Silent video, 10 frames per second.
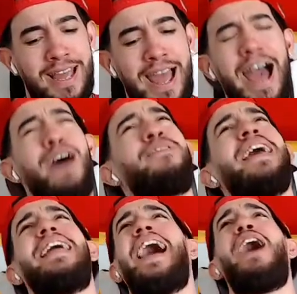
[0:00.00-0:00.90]
How
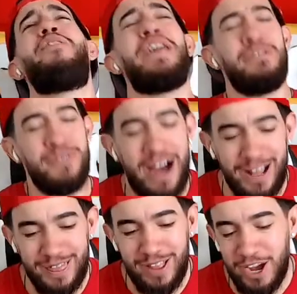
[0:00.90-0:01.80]
can you not
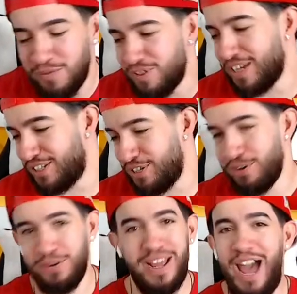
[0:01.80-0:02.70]
love this
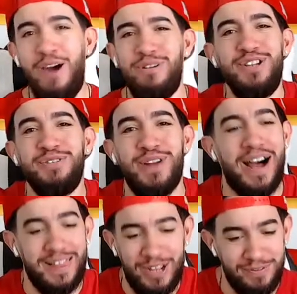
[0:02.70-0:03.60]
dude? How could you
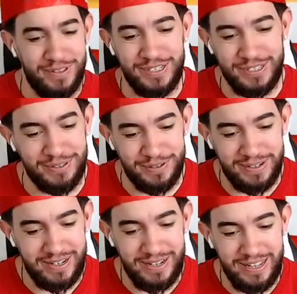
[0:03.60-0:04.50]
not love this dude?
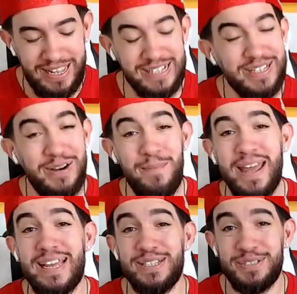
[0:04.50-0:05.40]
He's going to
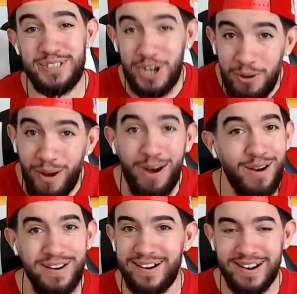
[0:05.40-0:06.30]
make it so
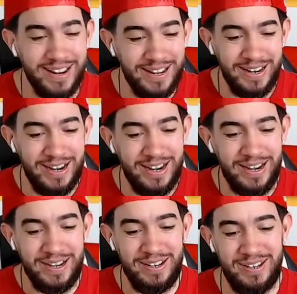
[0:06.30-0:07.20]
hard
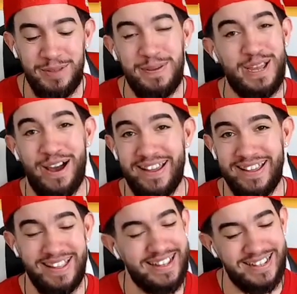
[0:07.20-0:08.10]
to be
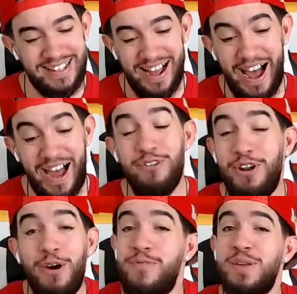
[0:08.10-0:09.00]
cut. I don't
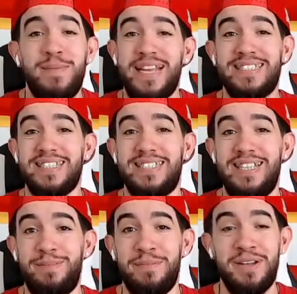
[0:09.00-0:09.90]
know if he makes this
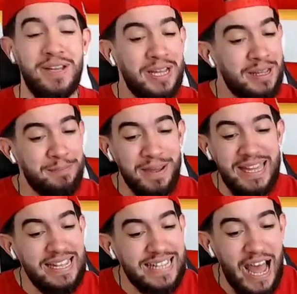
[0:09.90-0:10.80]
team, but
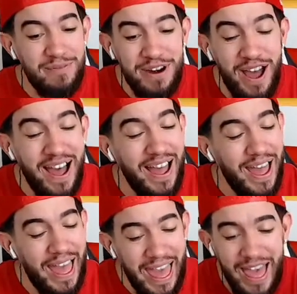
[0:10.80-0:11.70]
he's having a
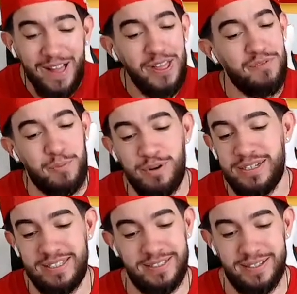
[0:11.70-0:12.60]
hell of a
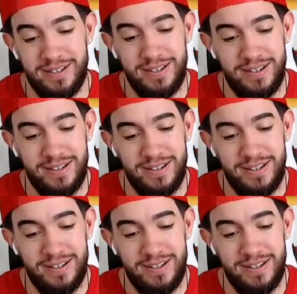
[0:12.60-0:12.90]
preseason.